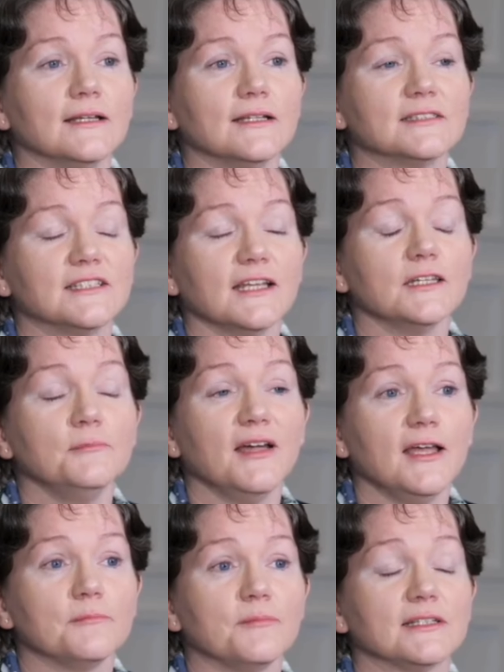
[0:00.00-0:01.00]

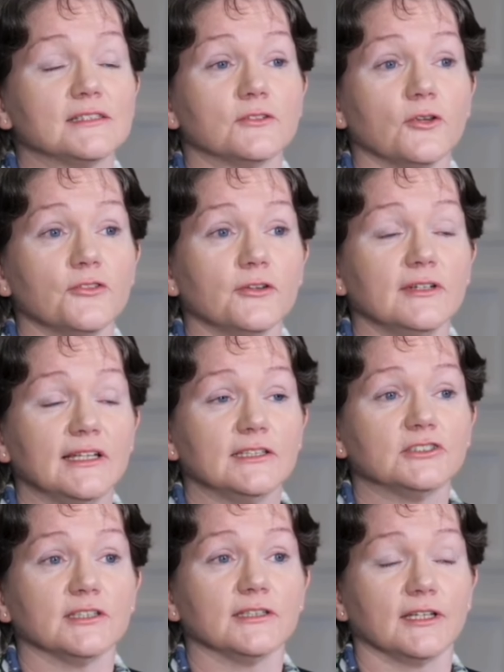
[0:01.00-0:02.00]
Ezetimibe is another
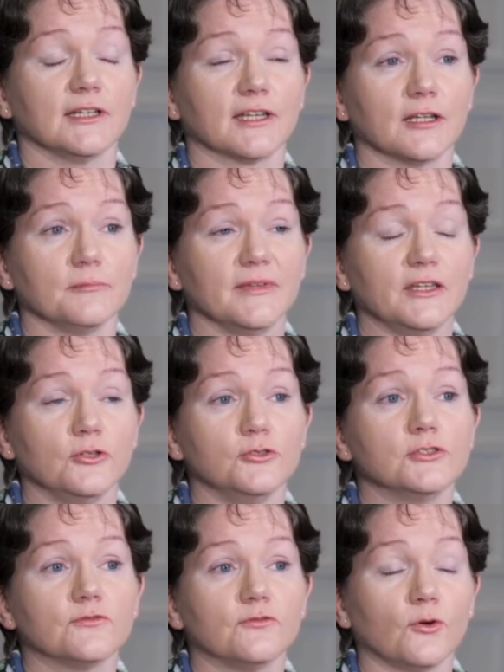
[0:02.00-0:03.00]
agent that can be
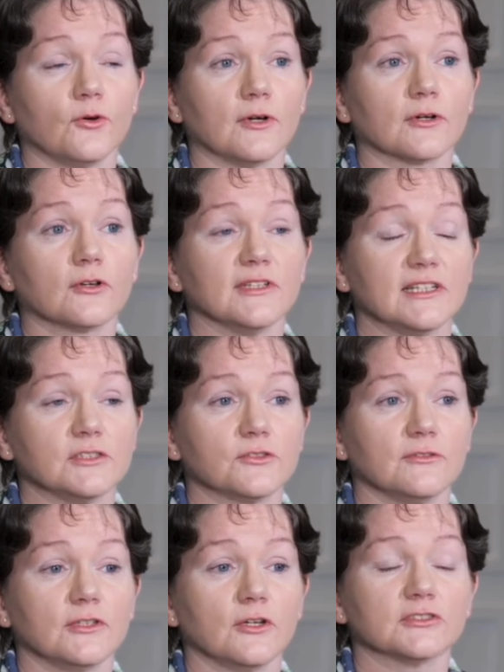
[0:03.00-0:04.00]
used for
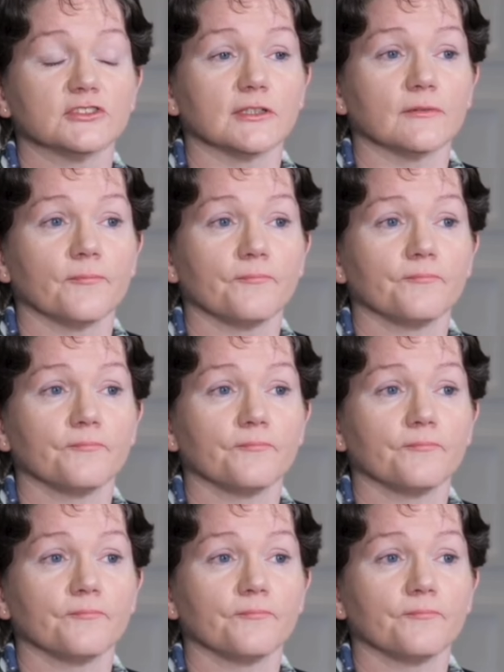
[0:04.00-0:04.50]
cholesterol reduction.